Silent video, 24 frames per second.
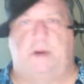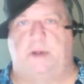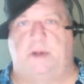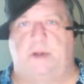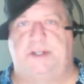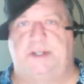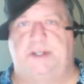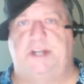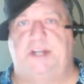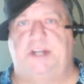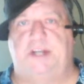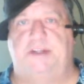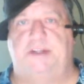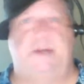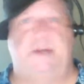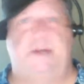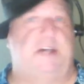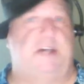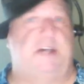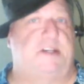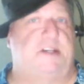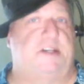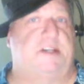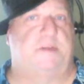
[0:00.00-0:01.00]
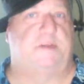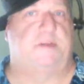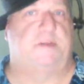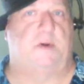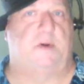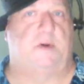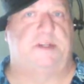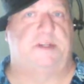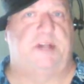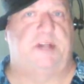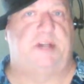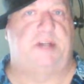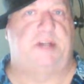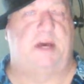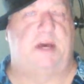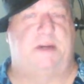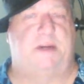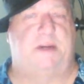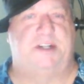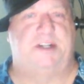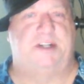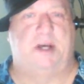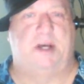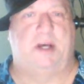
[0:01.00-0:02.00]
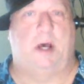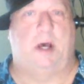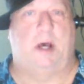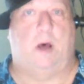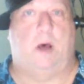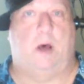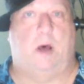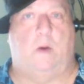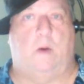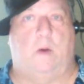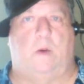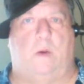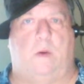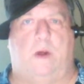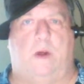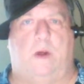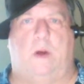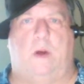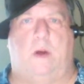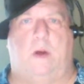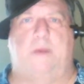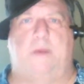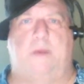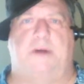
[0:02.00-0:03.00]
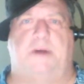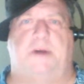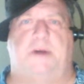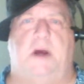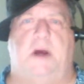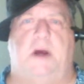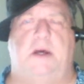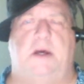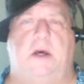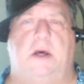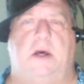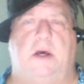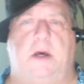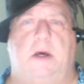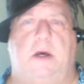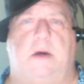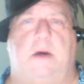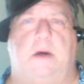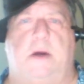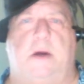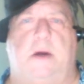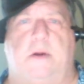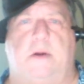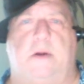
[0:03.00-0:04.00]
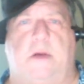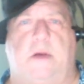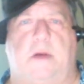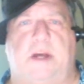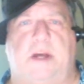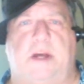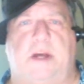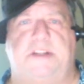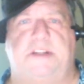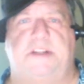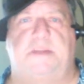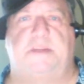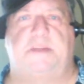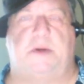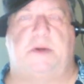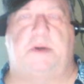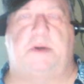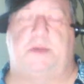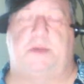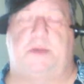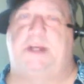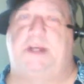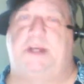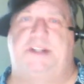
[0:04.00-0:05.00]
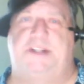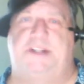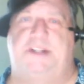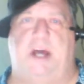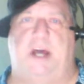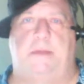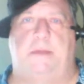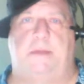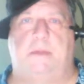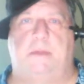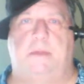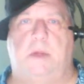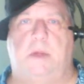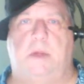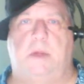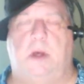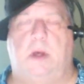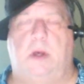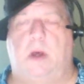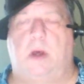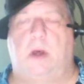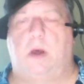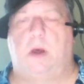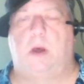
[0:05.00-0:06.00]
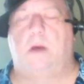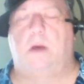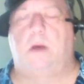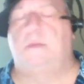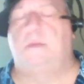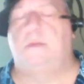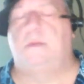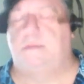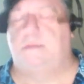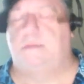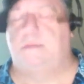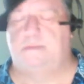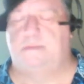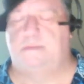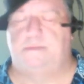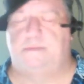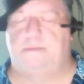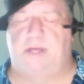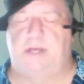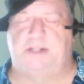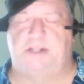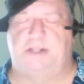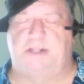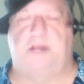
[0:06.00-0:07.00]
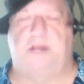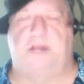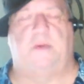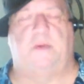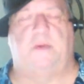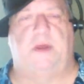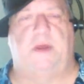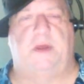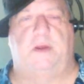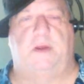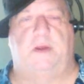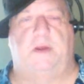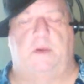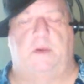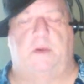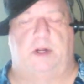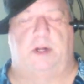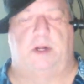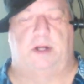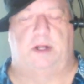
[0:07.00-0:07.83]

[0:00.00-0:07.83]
roll a 6, you take 6 points of damage. Oh, I'm sorry. Your character only has 6 points? Well, he's dead. That's not the way they do it